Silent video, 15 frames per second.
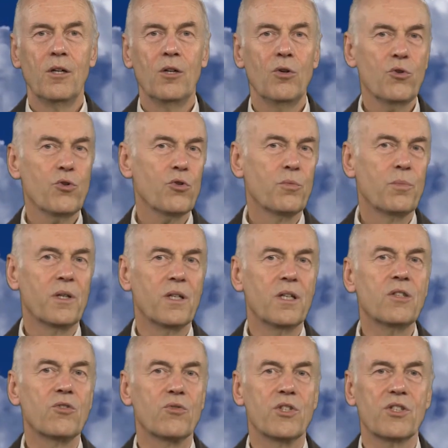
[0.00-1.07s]
Who should be
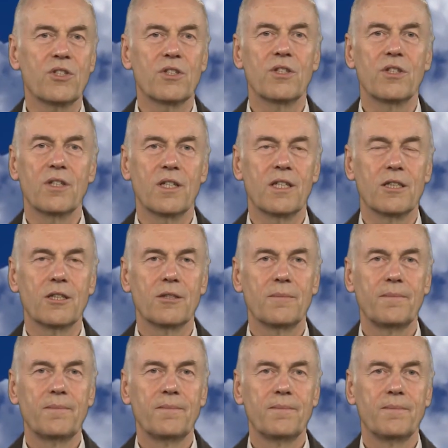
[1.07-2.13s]
interested in it?
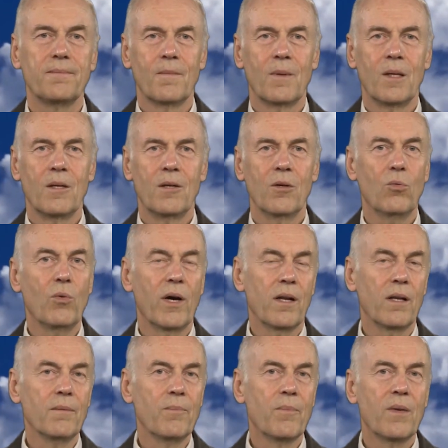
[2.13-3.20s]

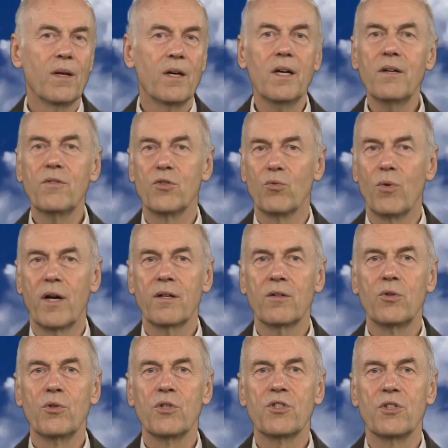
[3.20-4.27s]
Well, everyone
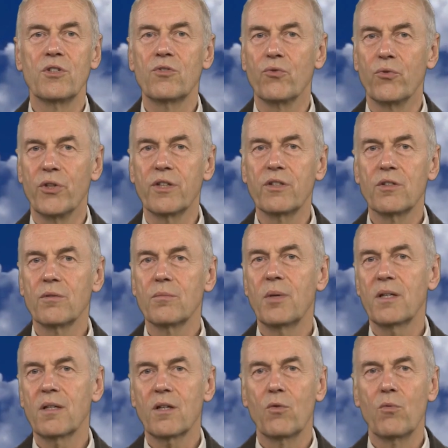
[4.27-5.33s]
who is intrigued
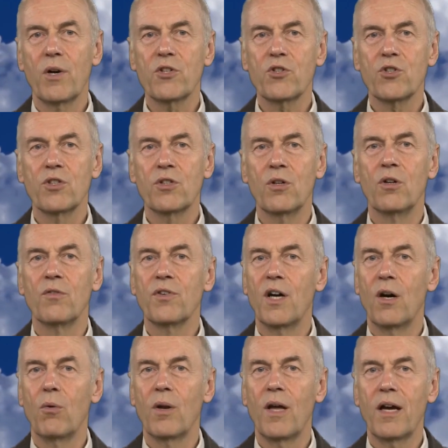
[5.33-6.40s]
by the question of
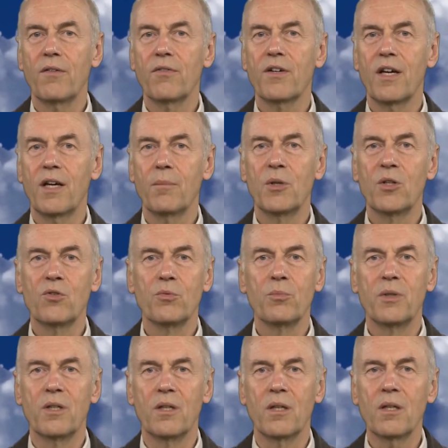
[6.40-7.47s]
how life came into
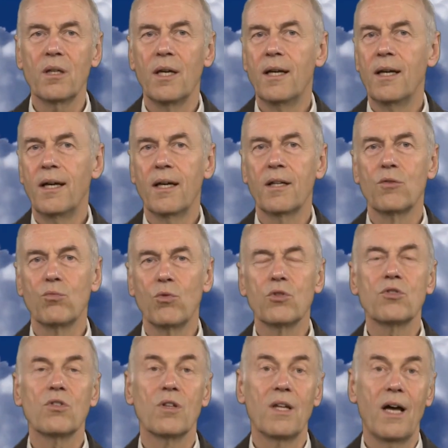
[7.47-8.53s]
being and
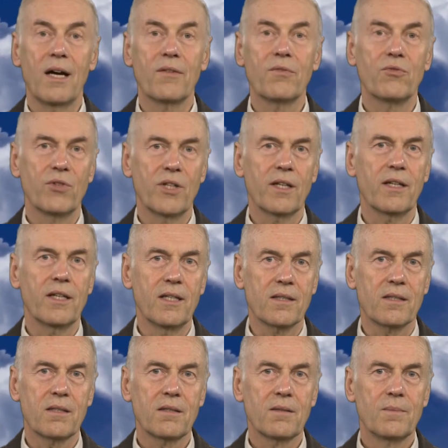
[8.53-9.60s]
what life really
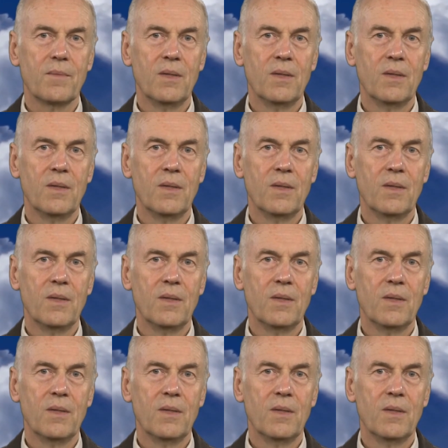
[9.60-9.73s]
is.